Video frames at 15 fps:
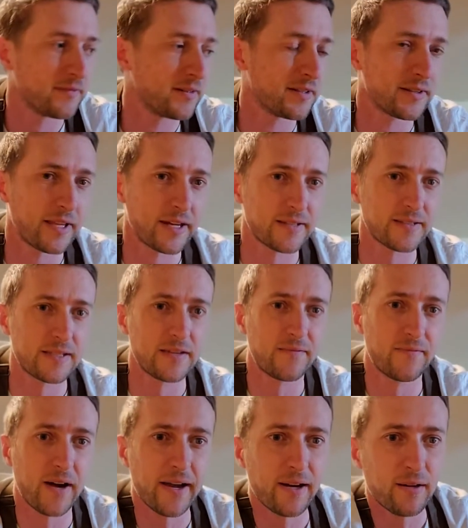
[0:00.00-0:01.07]
That is the
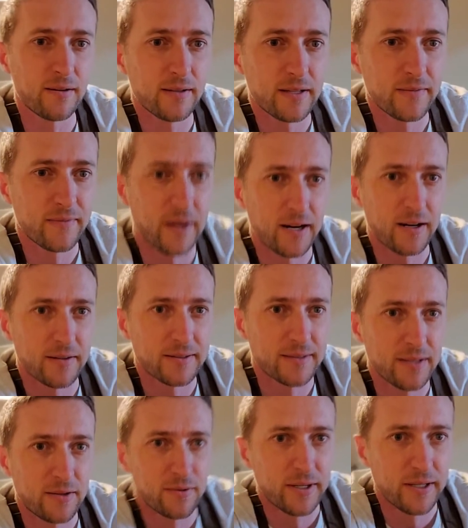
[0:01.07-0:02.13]
fire. The fire is
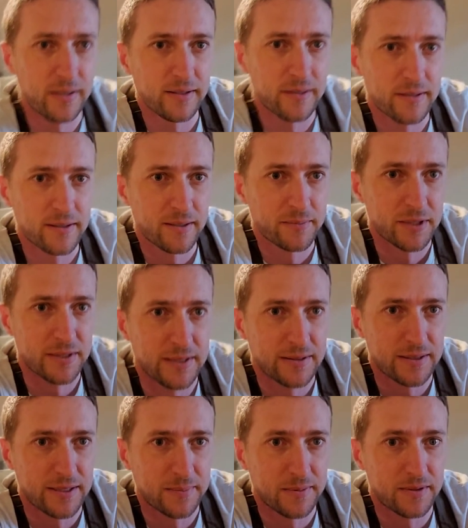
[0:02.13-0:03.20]
going. I'm going to
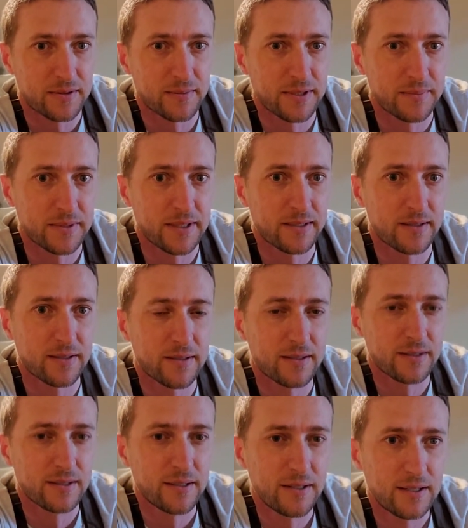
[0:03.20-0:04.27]
tilt it up a little bit better
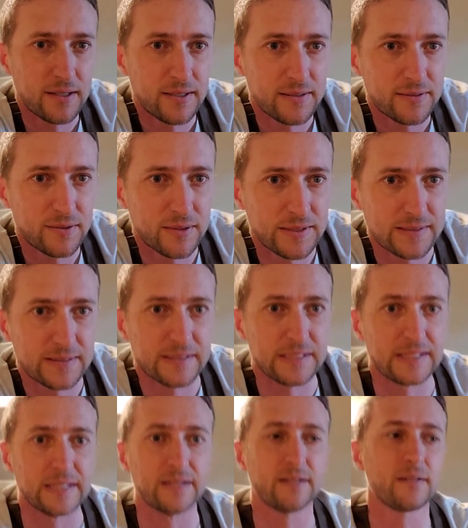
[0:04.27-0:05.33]
so you can
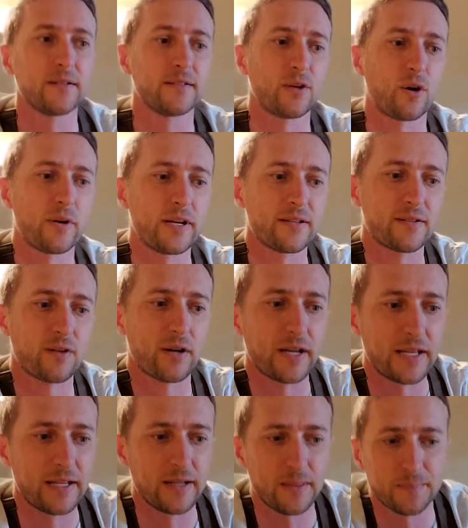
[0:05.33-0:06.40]
see it's already starting to
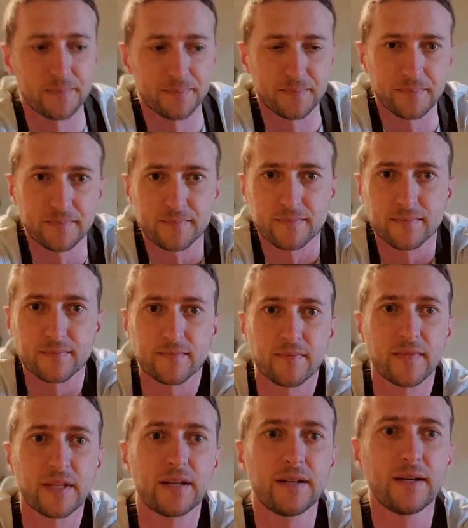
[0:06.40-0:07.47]
heat up.
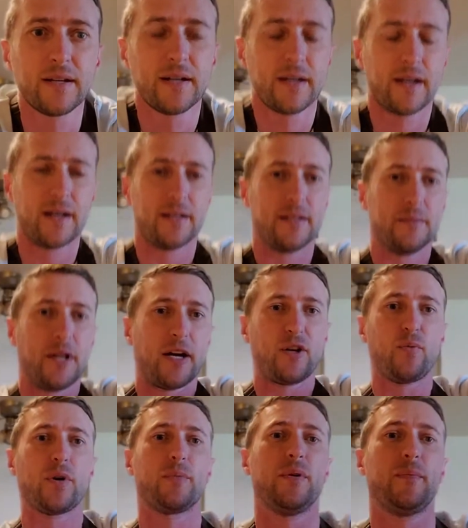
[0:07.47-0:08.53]
And I
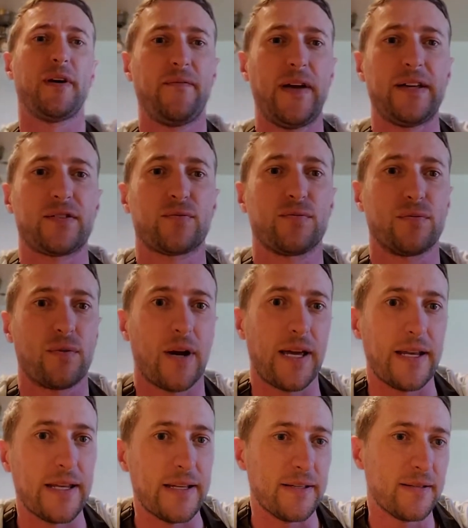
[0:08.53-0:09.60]
don't want to put my face
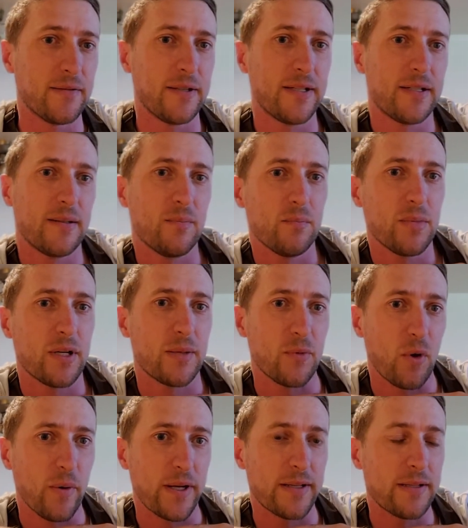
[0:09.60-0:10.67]
right into it, but I'm
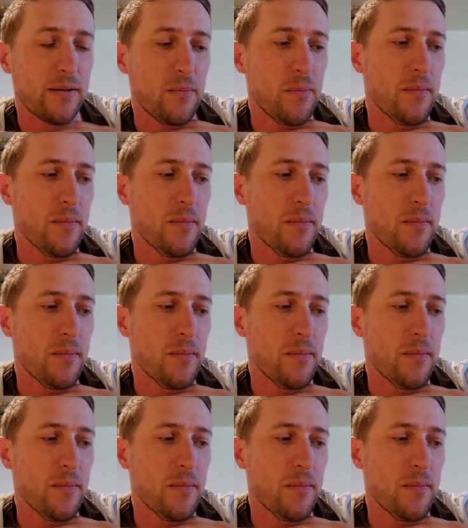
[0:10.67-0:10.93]
going to.